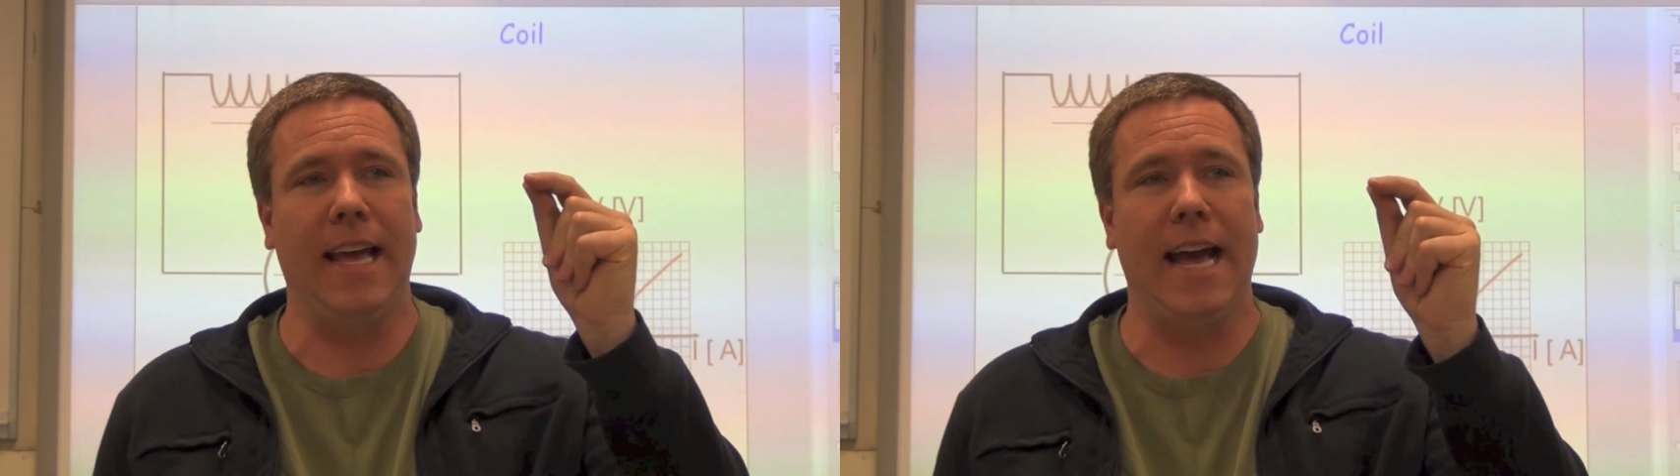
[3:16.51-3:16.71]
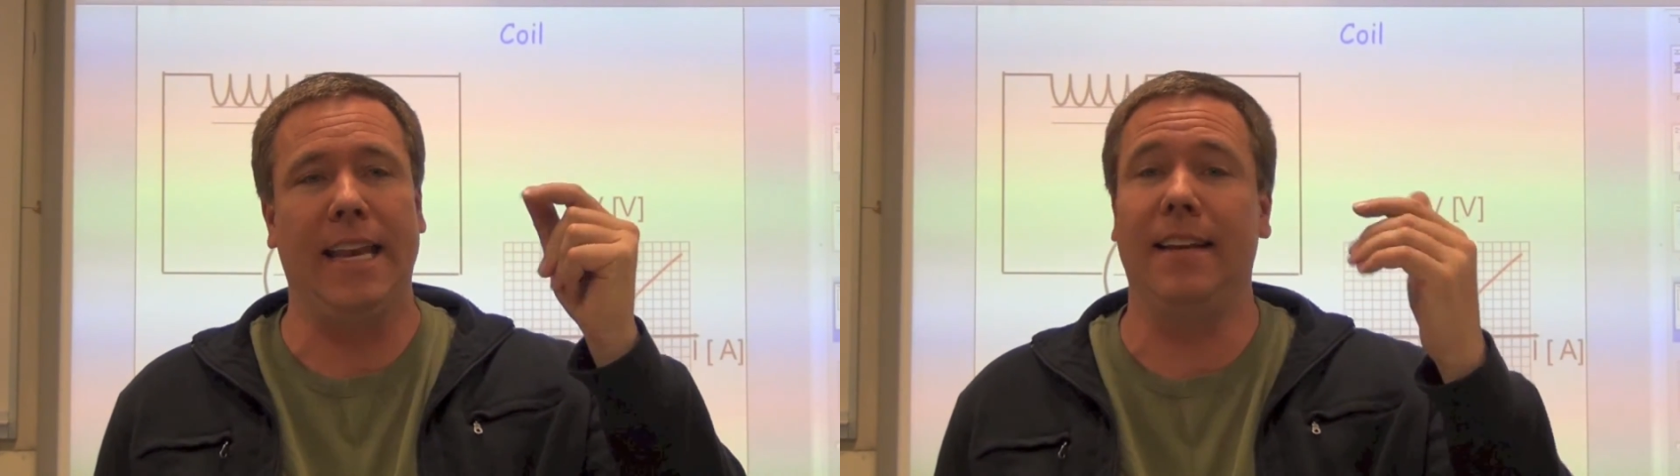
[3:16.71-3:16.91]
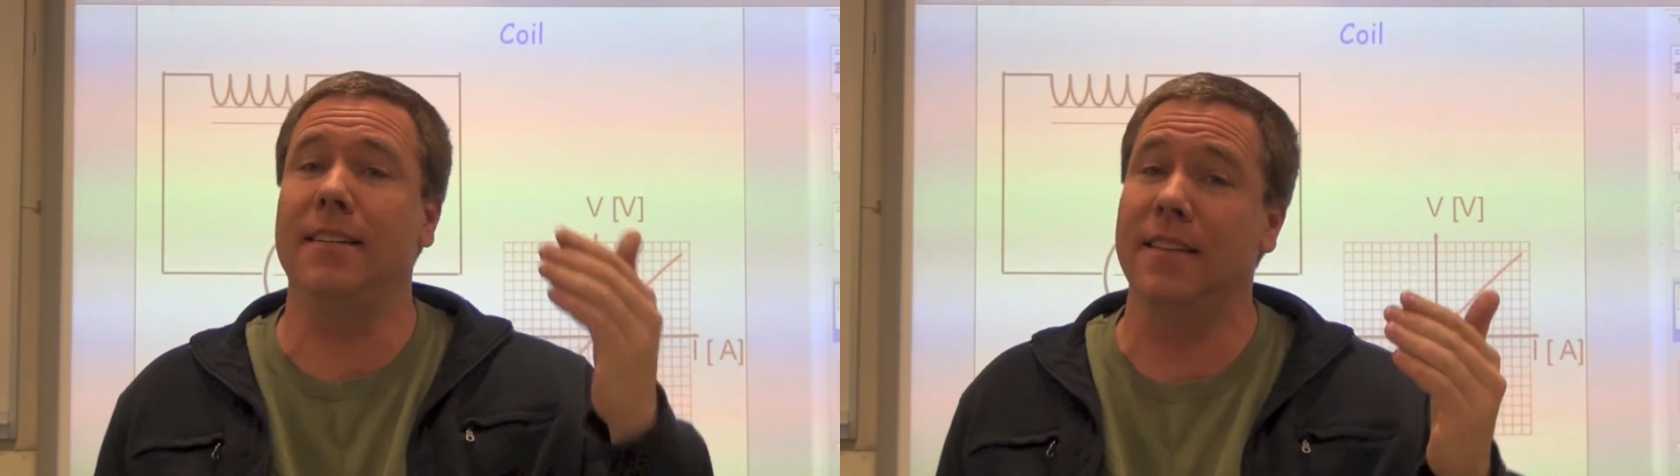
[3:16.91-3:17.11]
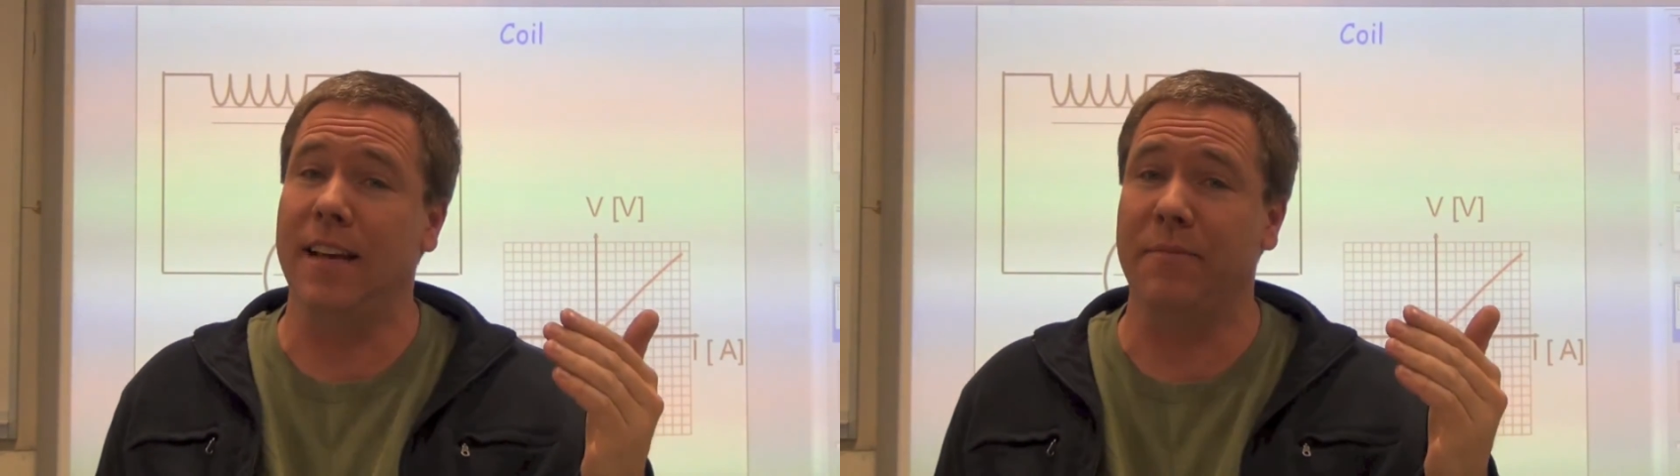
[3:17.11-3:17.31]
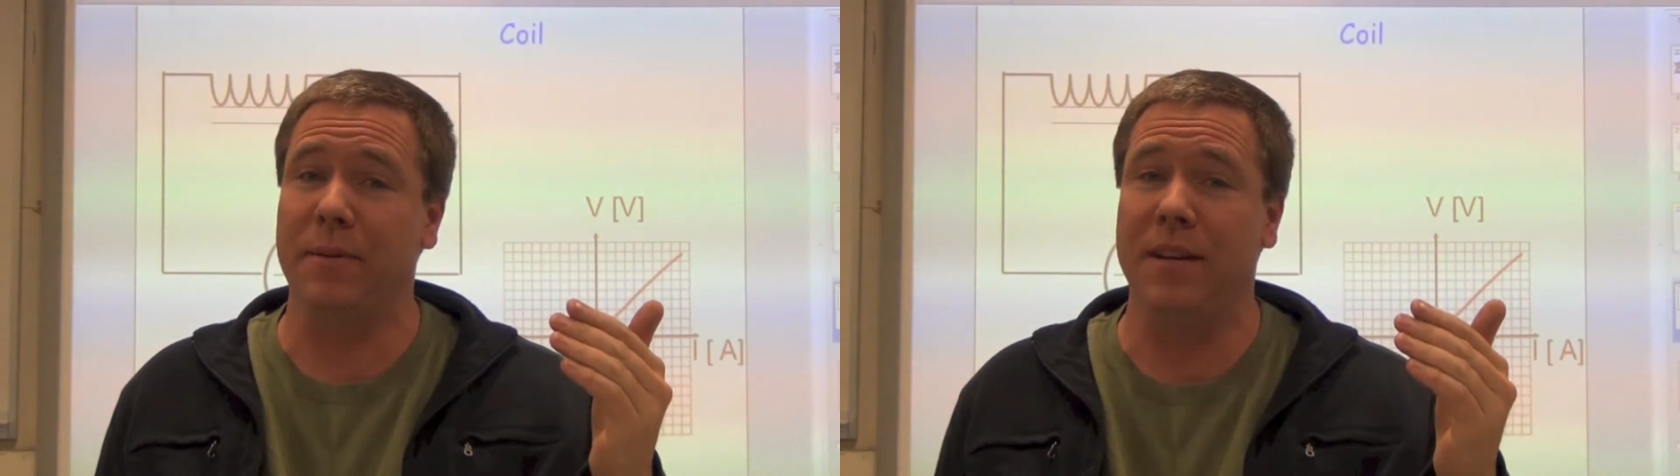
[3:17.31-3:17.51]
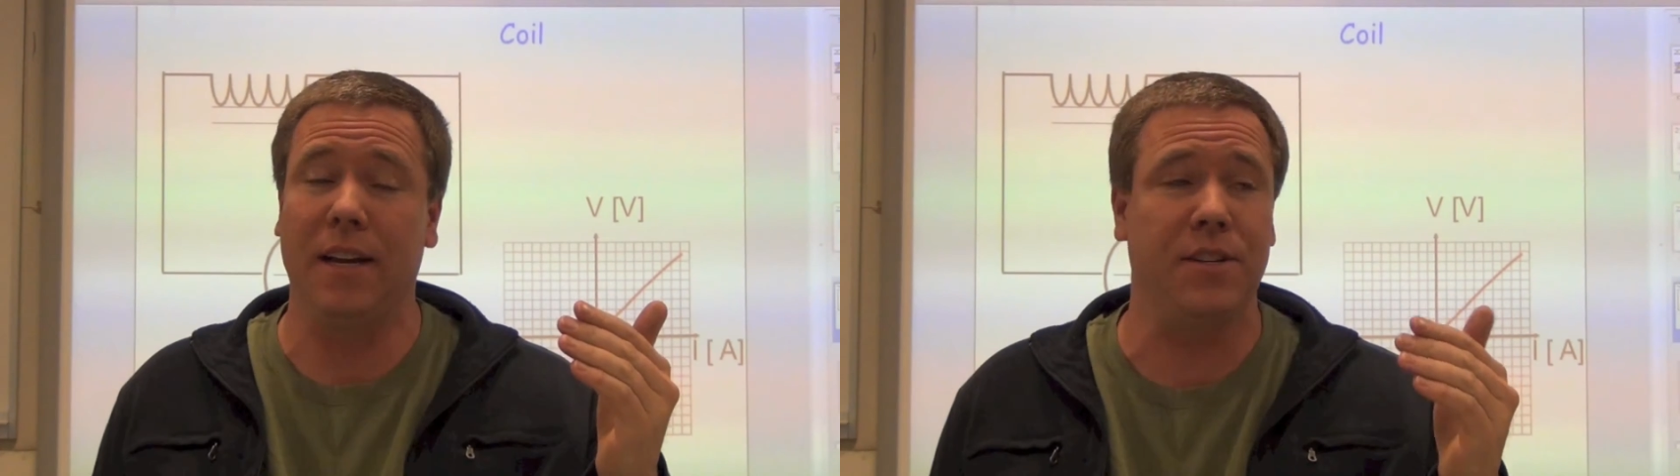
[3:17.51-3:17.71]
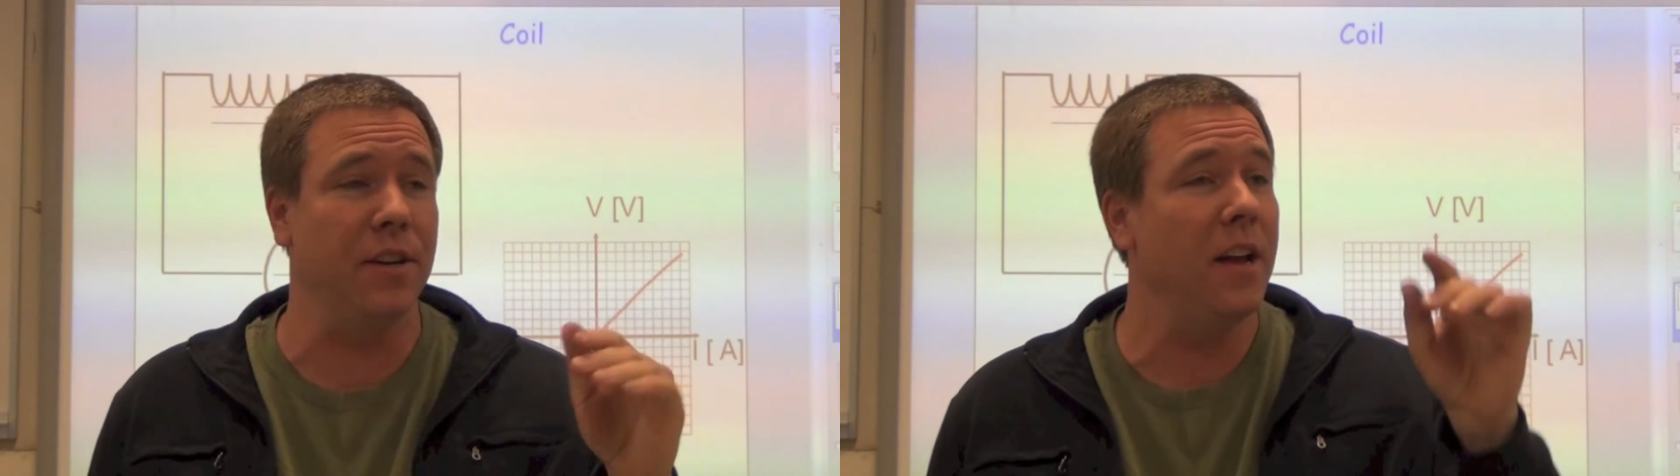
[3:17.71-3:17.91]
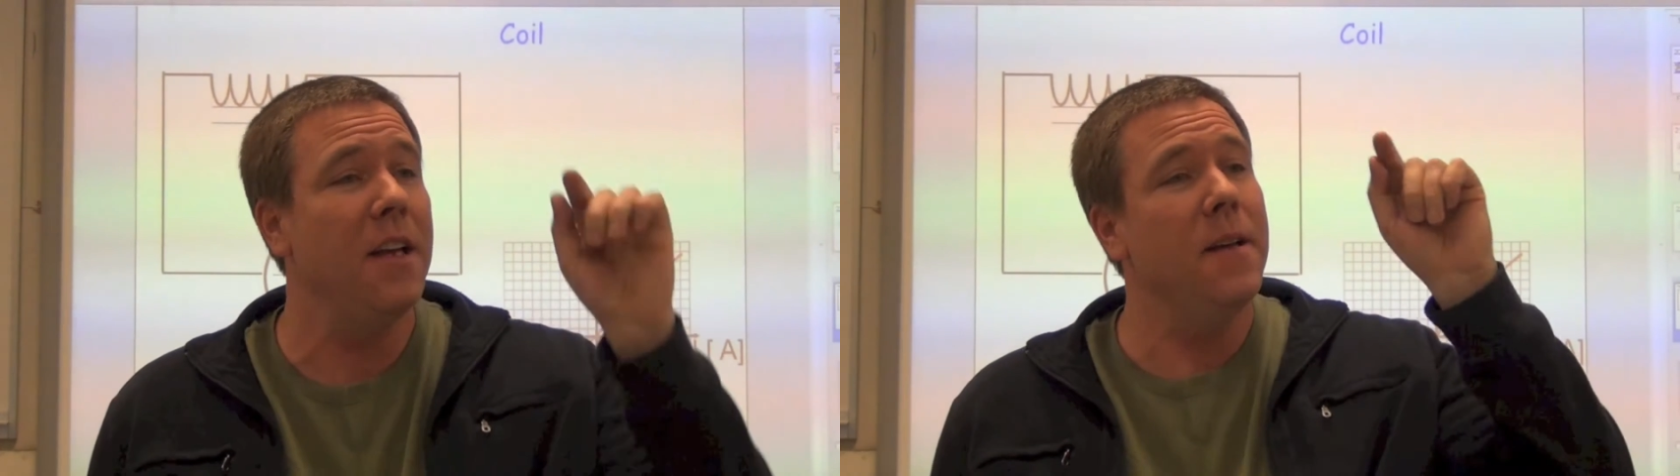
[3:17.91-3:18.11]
that, it doesn't have protection.